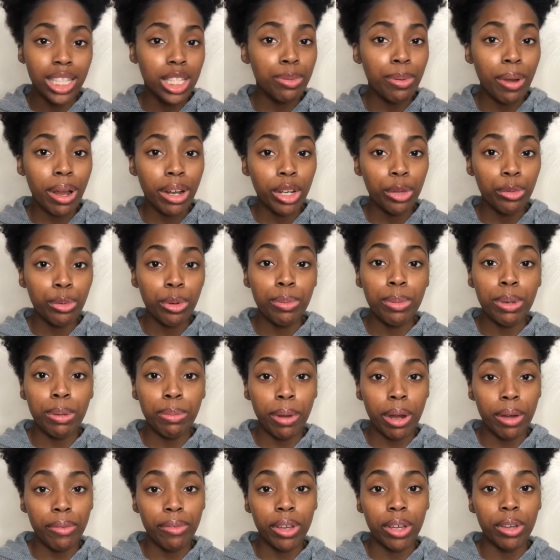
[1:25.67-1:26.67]
this product will be
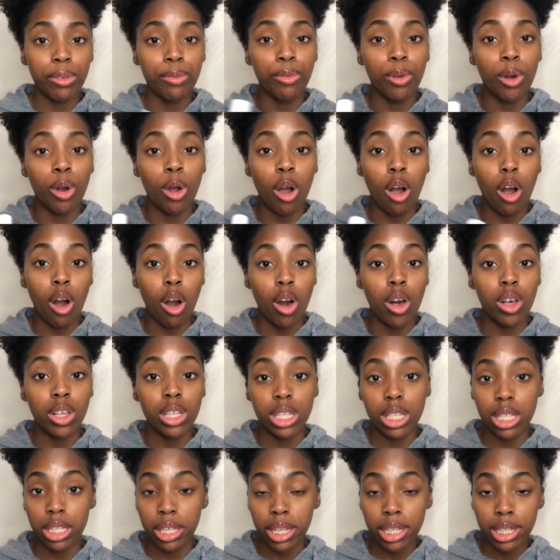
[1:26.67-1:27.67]
perfect for all
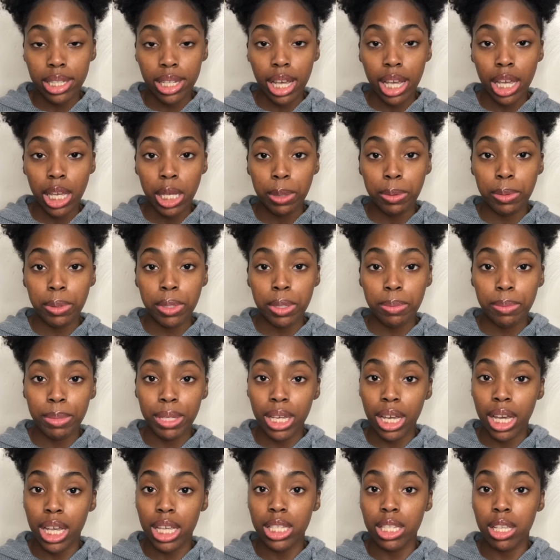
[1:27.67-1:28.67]
skin types
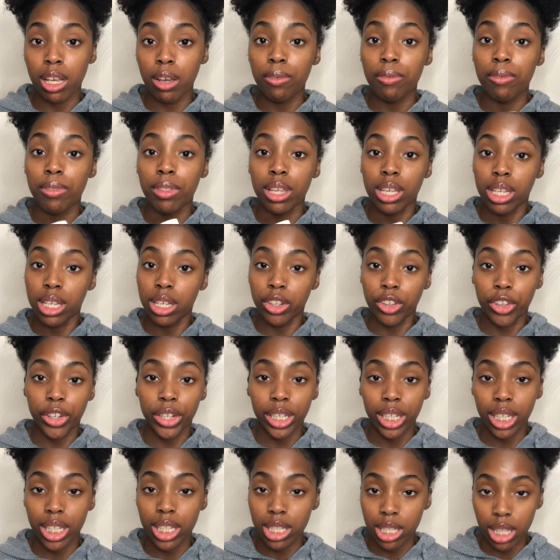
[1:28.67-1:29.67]
because of the
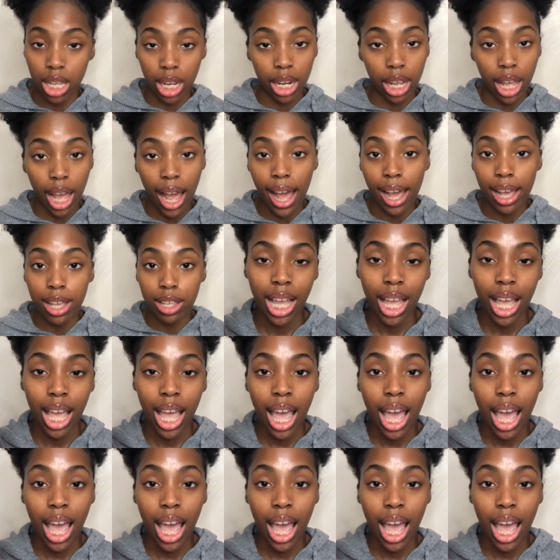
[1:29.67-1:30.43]
ingredients that it had.